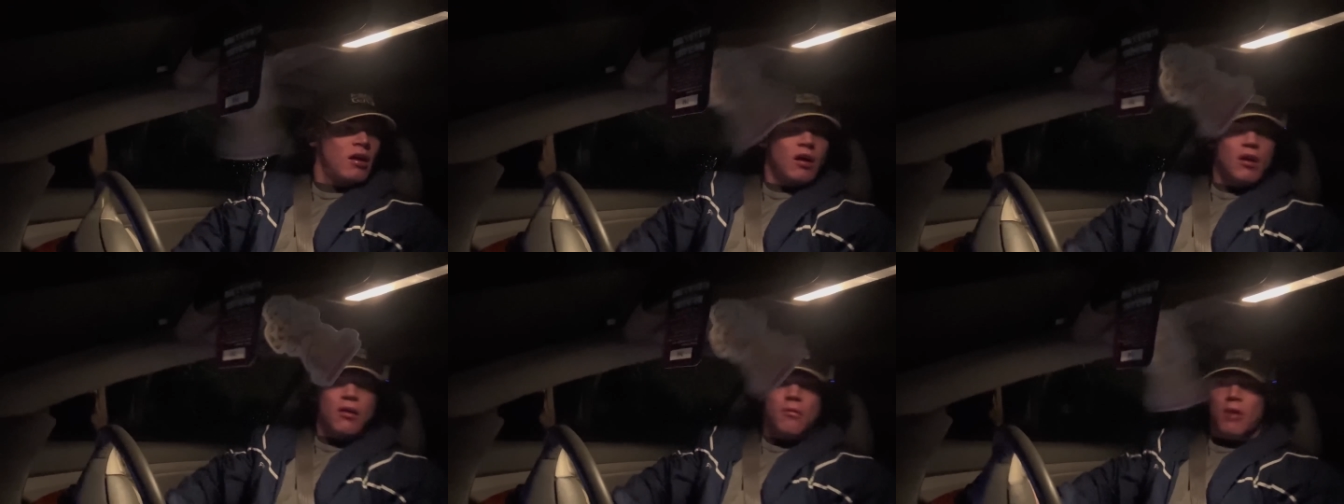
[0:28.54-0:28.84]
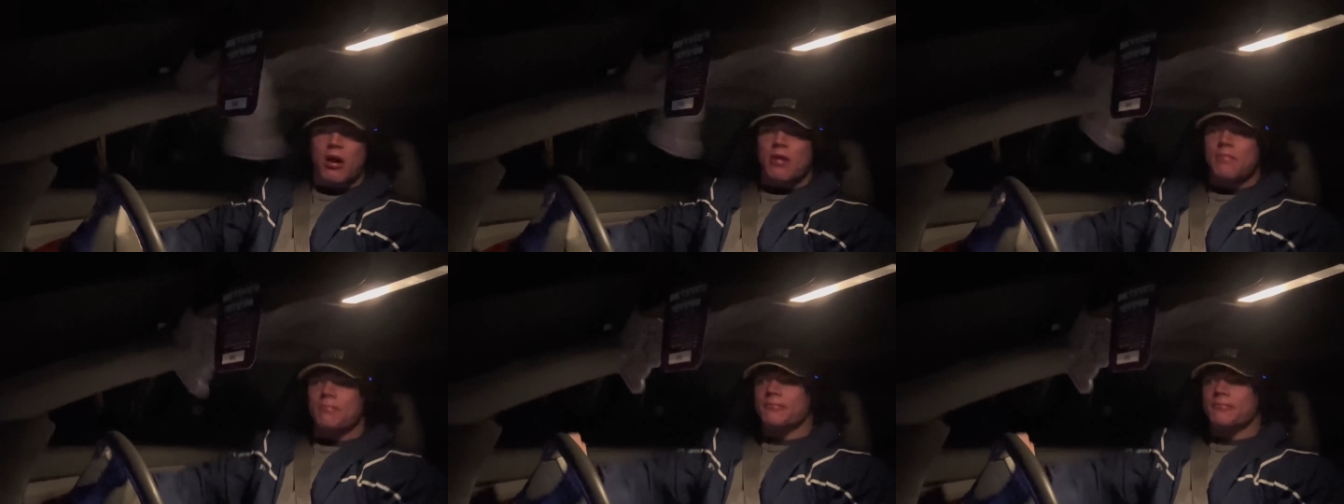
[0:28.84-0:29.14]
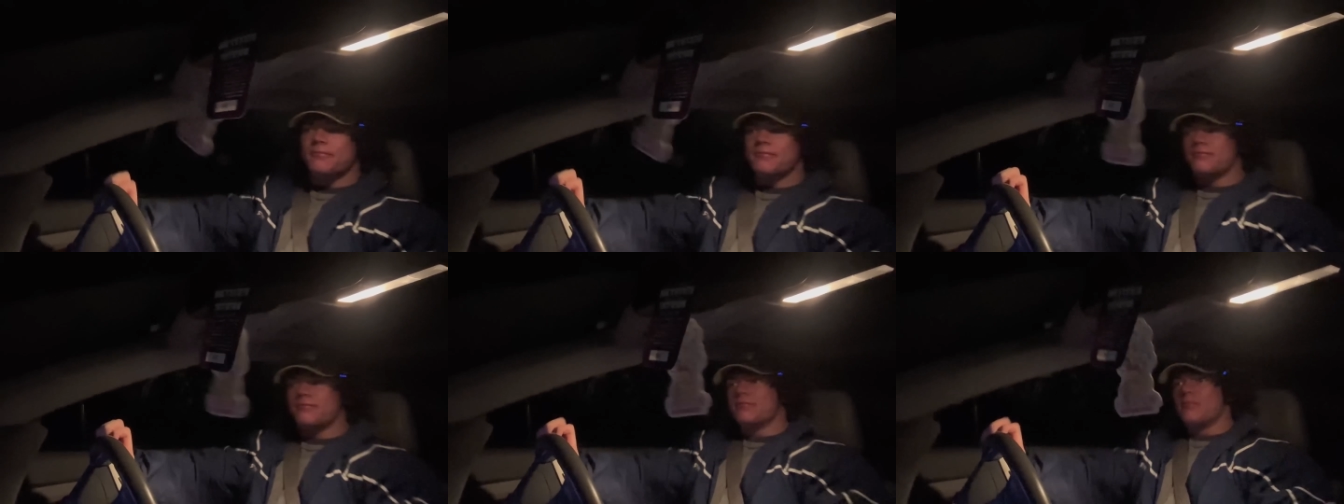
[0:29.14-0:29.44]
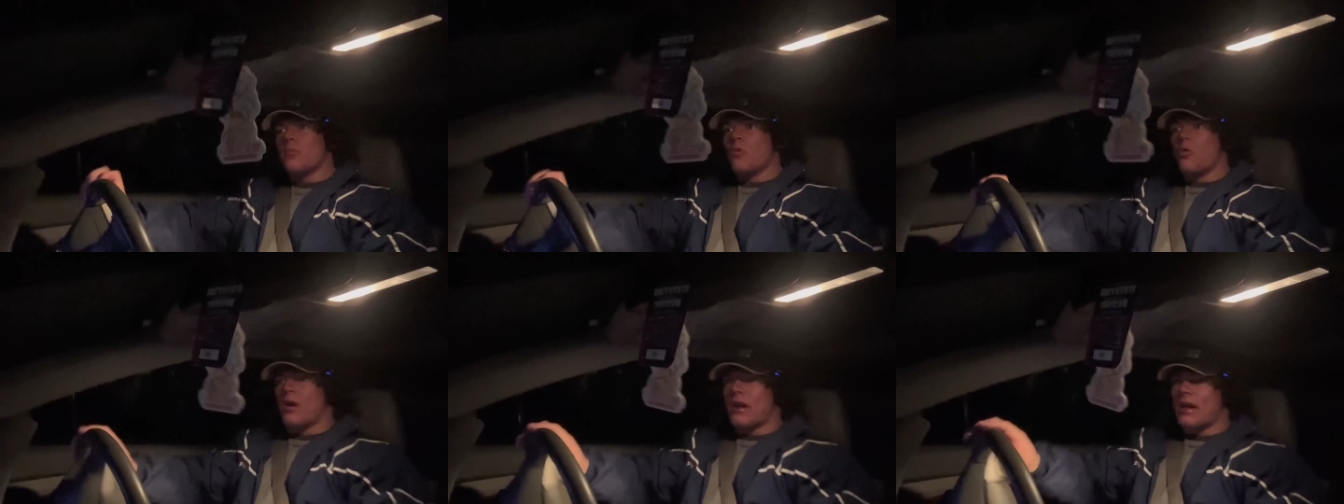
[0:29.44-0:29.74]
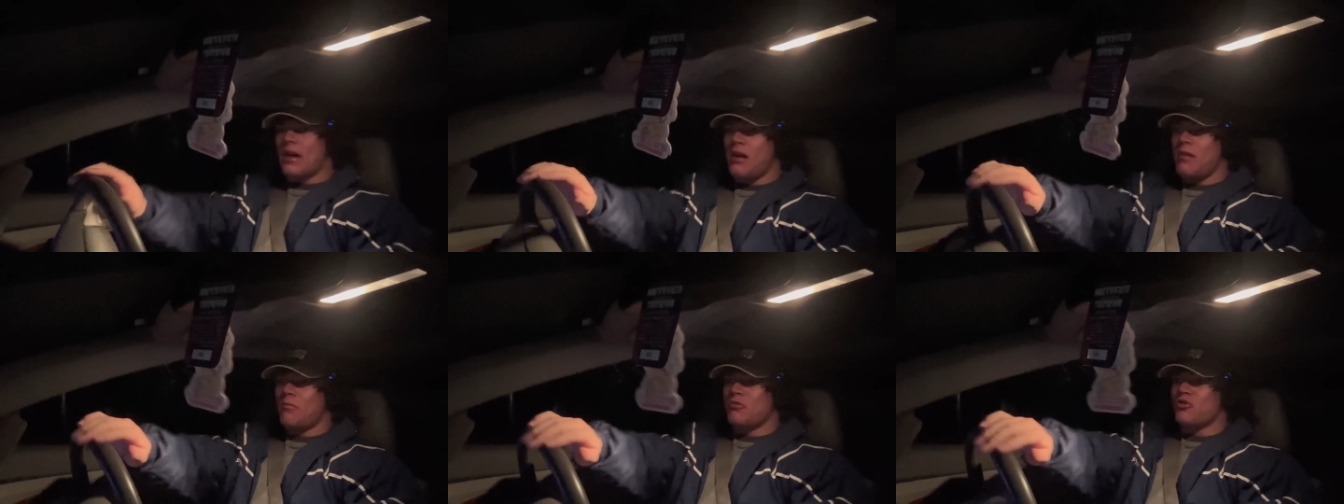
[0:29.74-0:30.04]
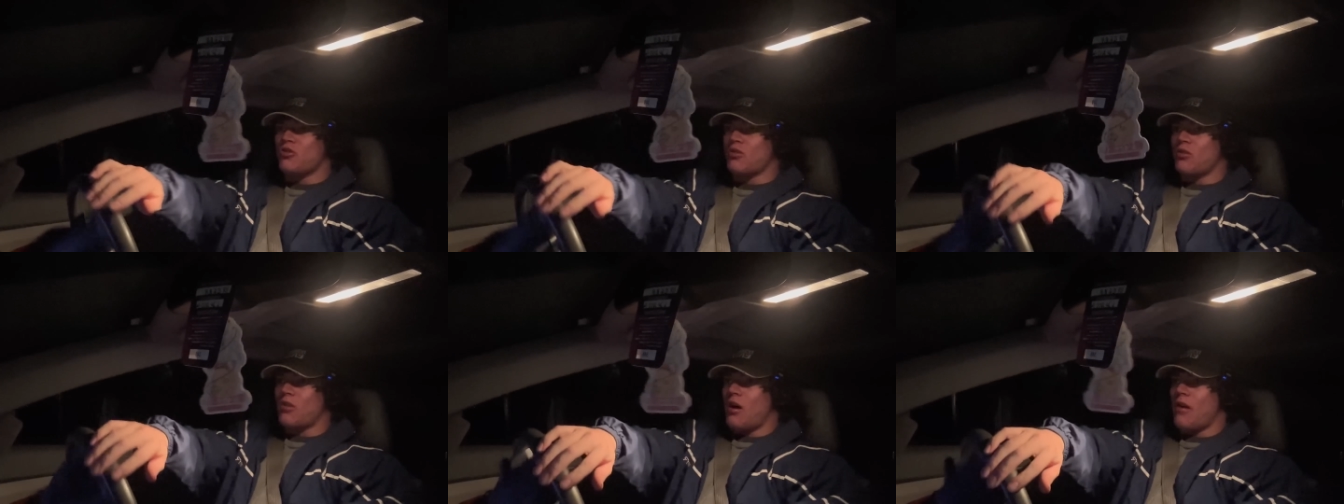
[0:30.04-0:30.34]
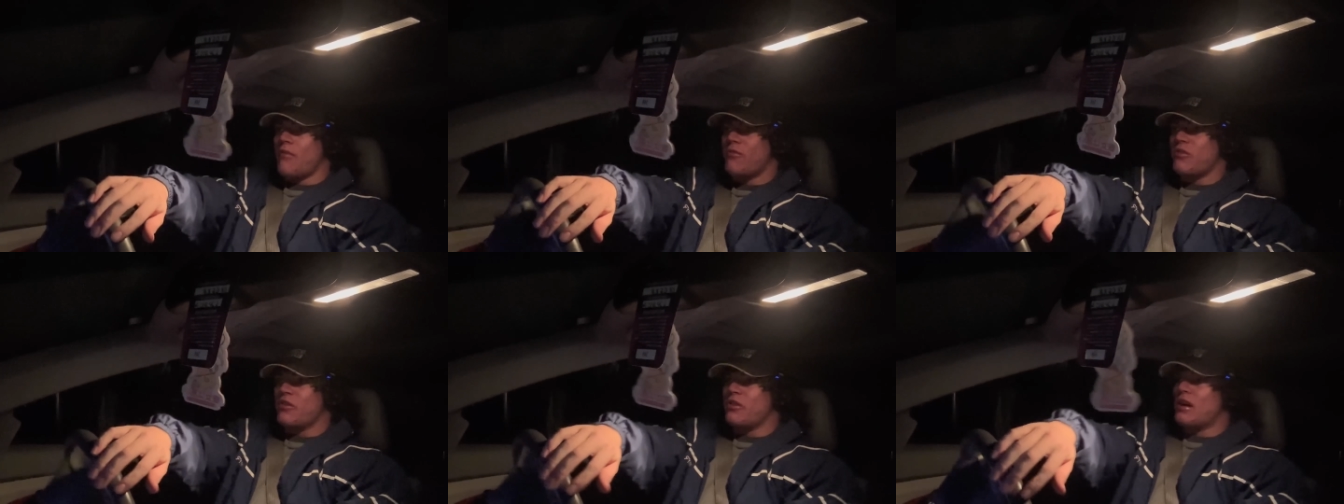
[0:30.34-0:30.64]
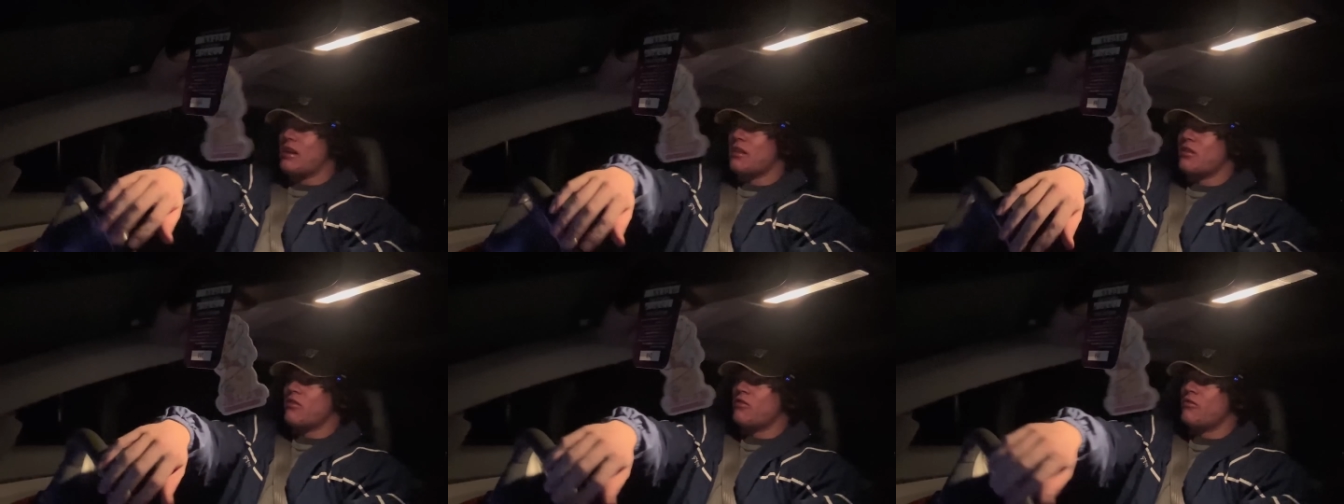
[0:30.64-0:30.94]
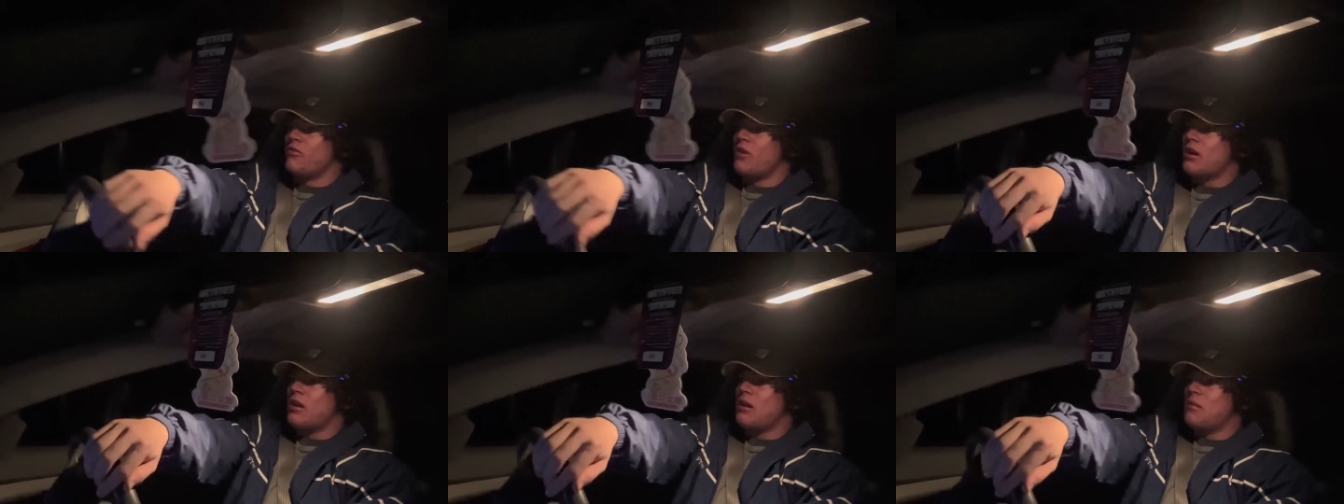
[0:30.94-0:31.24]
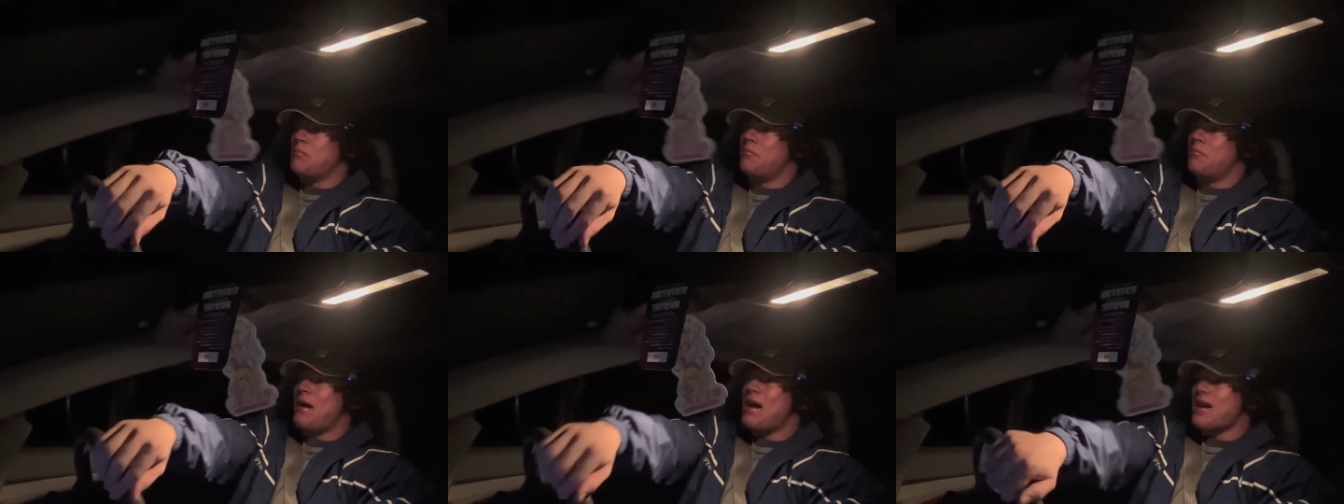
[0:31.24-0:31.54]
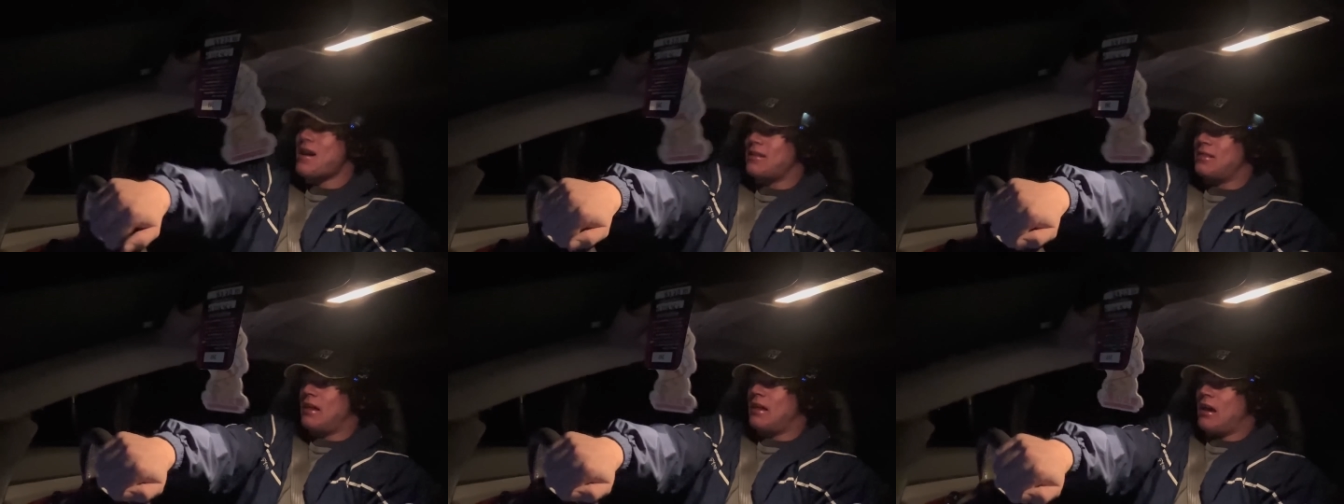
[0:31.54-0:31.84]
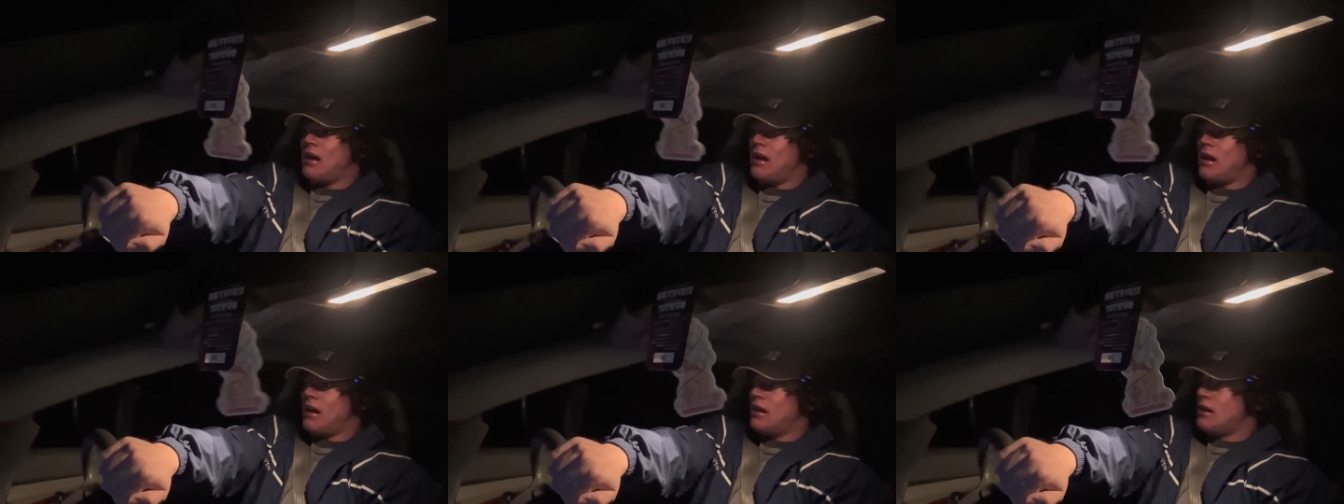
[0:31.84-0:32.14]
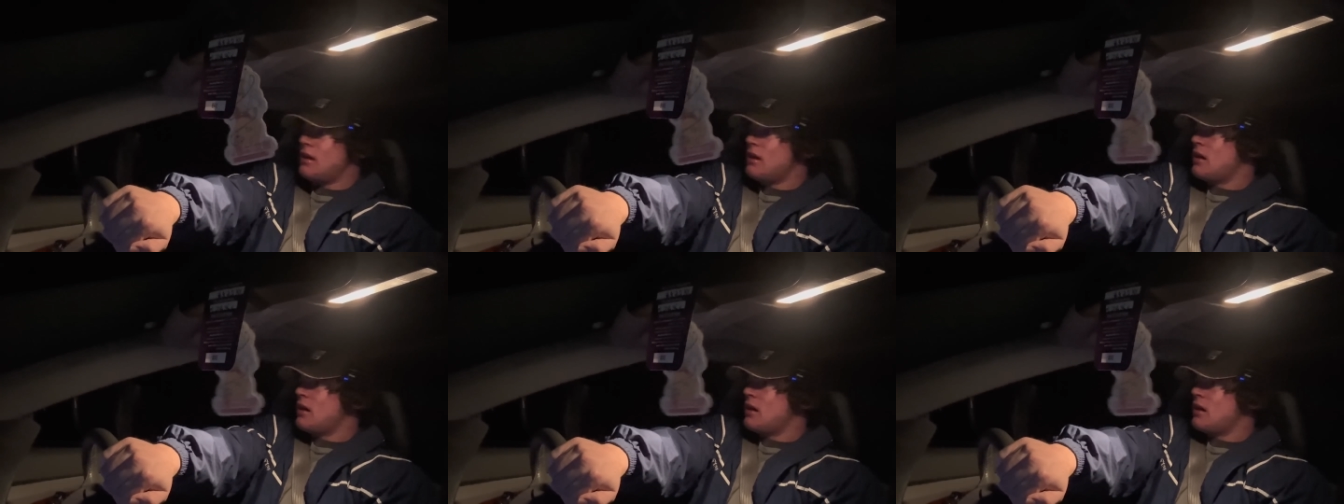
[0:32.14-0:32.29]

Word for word: But what I am sure of is that it's fucking back day.